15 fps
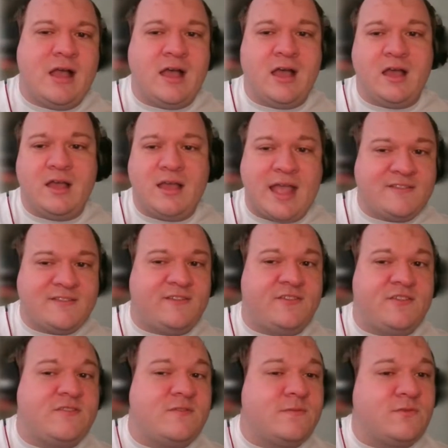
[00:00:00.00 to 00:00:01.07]

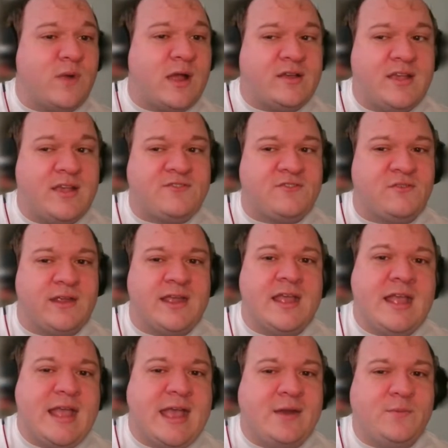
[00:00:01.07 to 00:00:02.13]
exorcisms throughout history
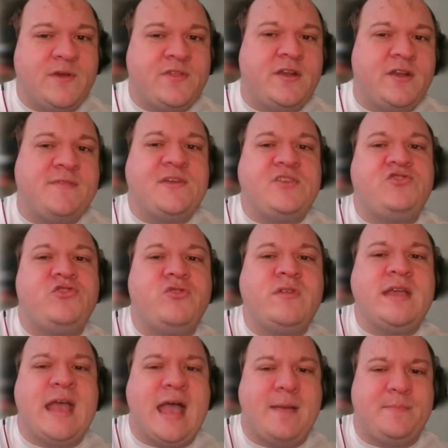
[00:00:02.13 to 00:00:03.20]
and whether or not they
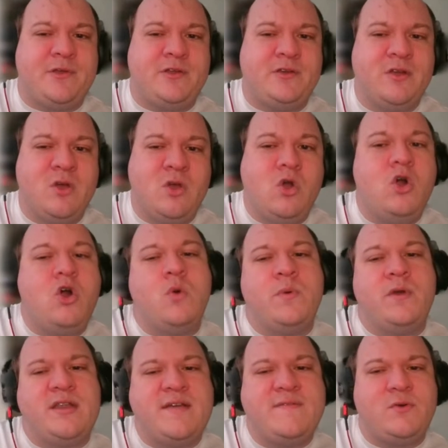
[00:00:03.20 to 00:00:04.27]
truly happened or
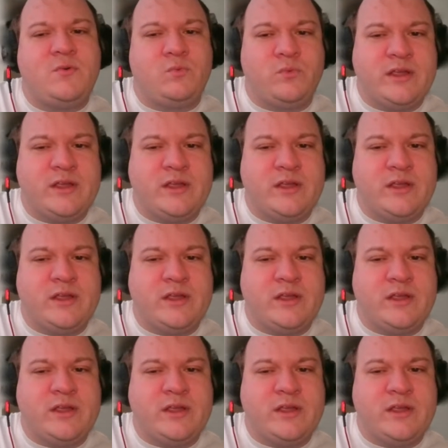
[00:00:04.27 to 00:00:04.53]
were never